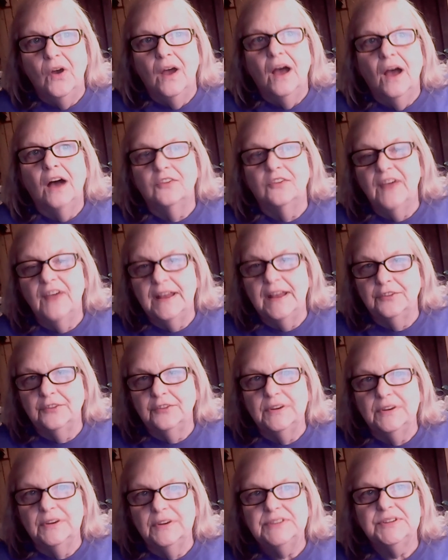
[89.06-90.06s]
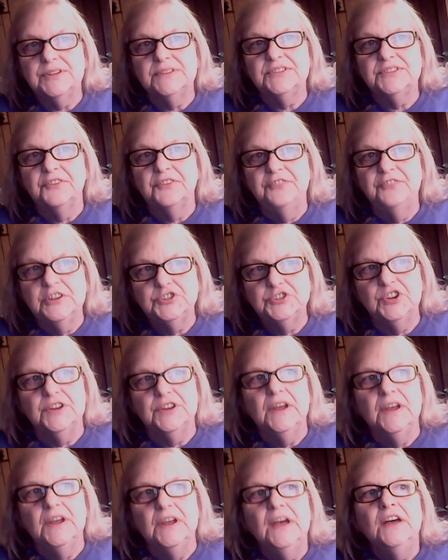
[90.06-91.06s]
of antifreeze is sufficient
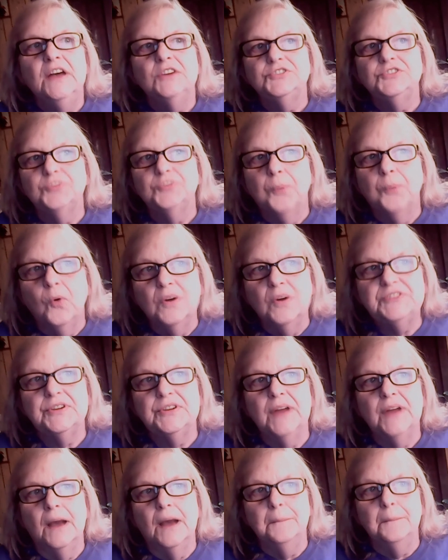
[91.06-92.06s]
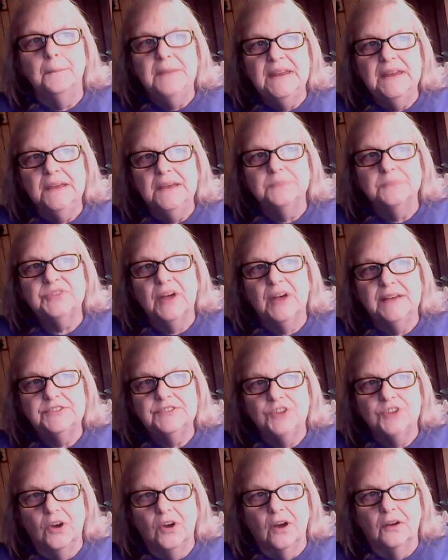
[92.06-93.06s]
to poison a medium-sized
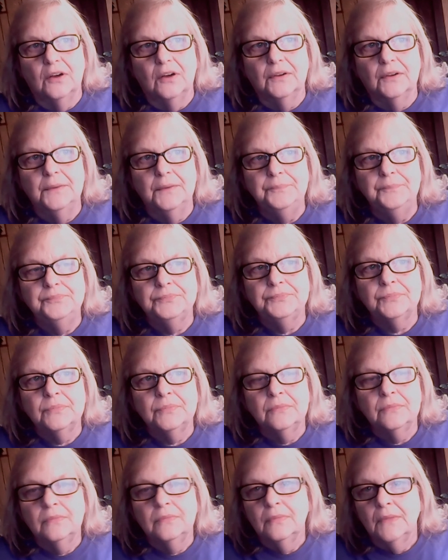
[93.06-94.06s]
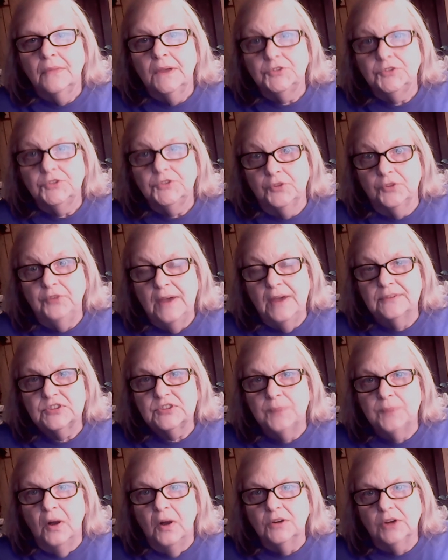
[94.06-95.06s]
dog. So if you have a
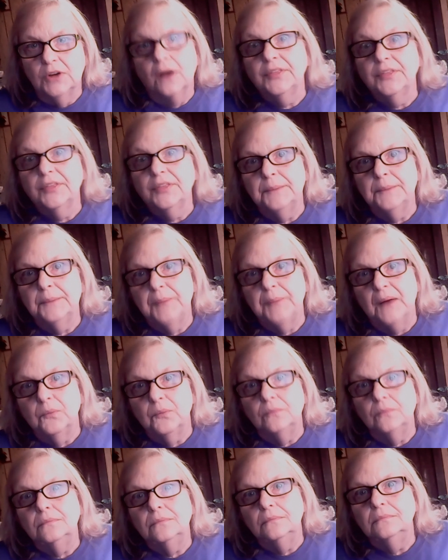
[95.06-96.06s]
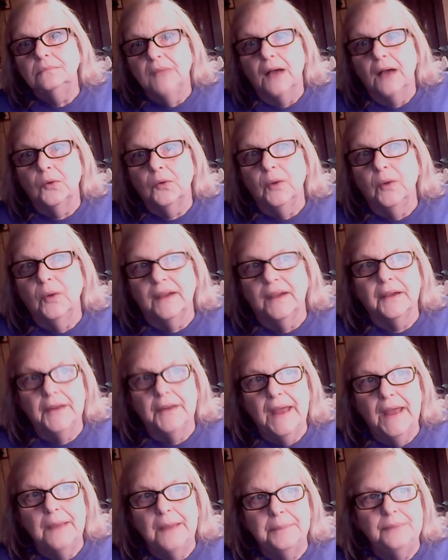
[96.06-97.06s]
small dog, think about how quick it could
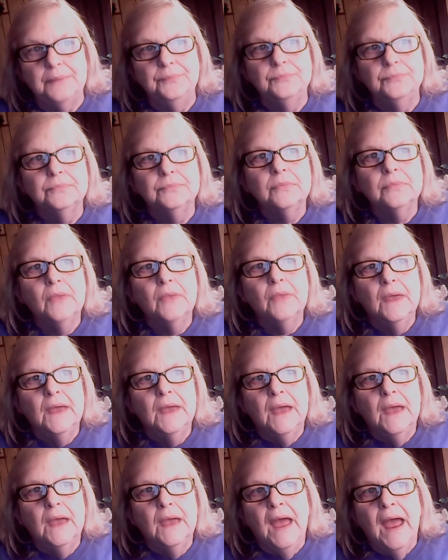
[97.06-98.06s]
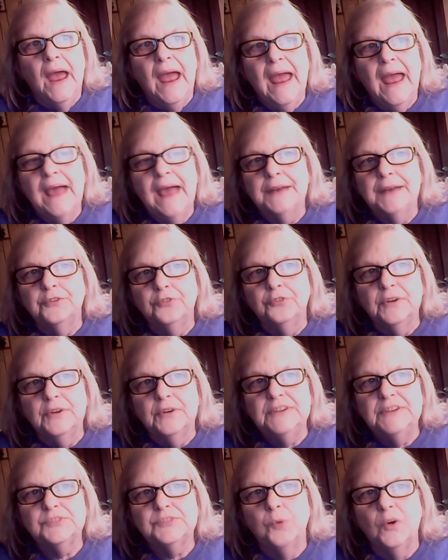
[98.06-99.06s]
happen.
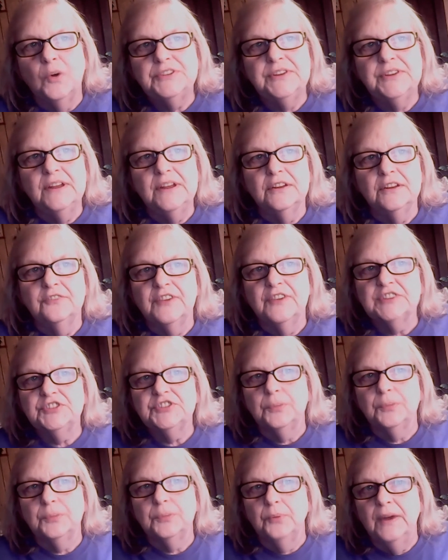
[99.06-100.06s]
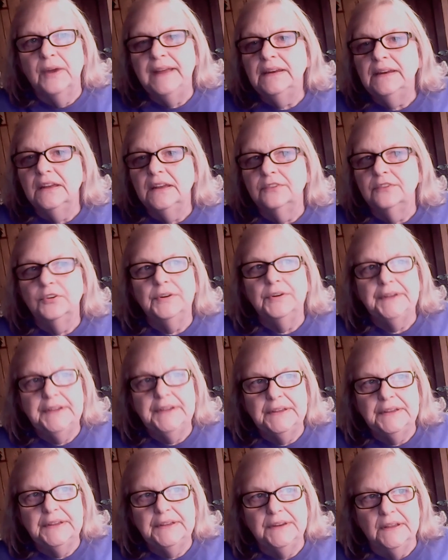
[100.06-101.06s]
Antifreeze poisoning affects the brain, liver, and
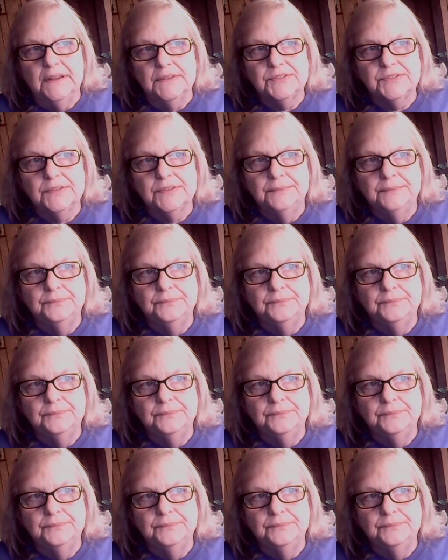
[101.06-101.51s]
kidneys.